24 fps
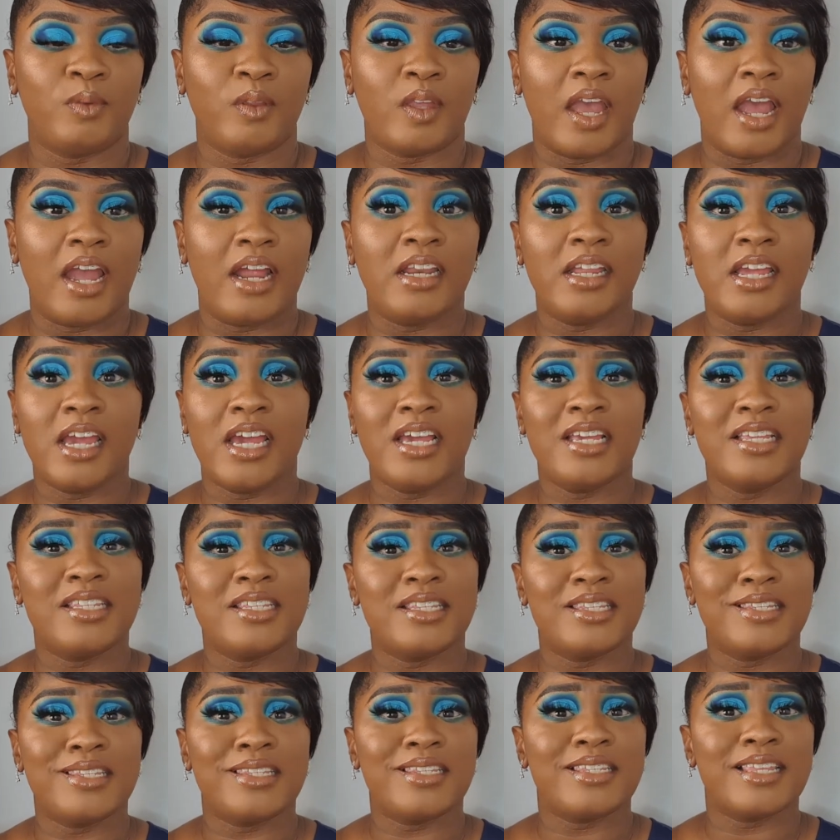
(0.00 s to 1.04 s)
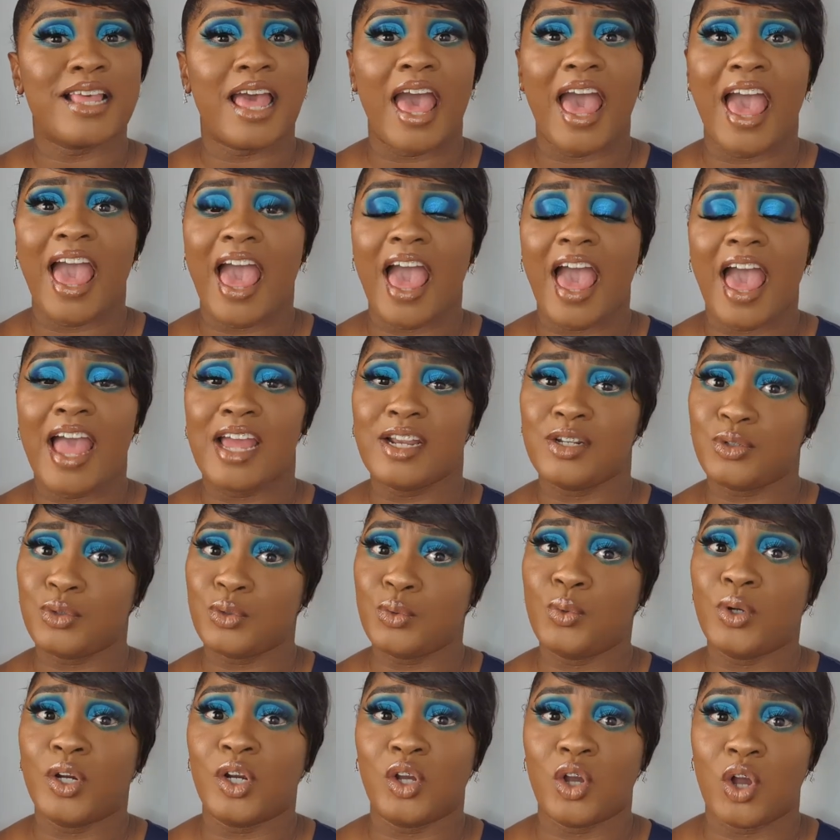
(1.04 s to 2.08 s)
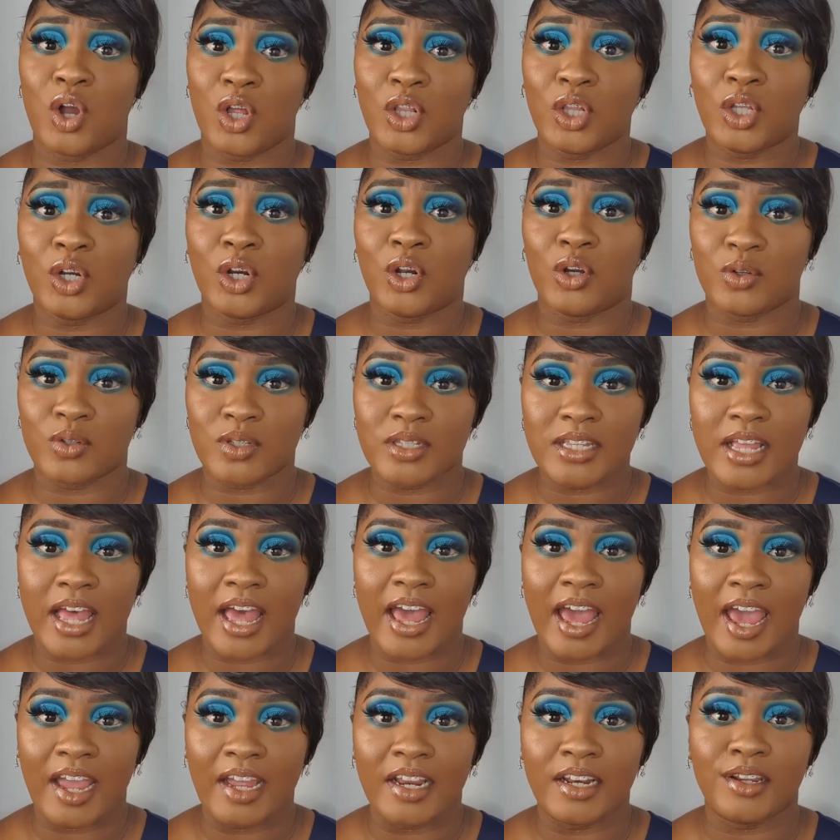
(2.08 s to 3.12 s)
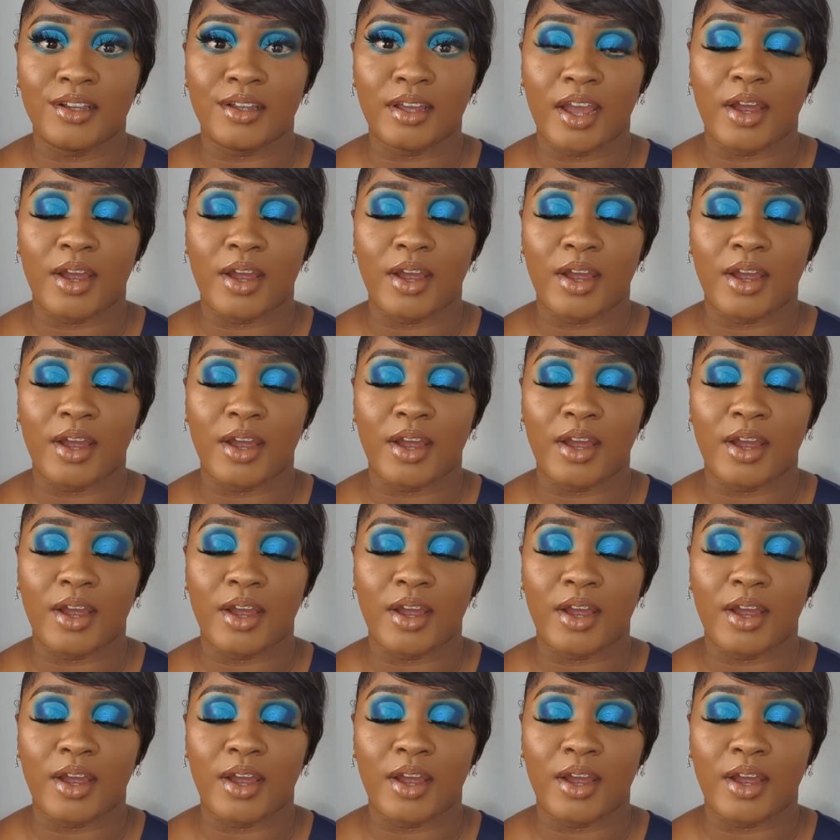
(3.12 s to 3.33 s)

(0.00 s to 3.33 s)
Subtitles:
And yes, I do wear color outside.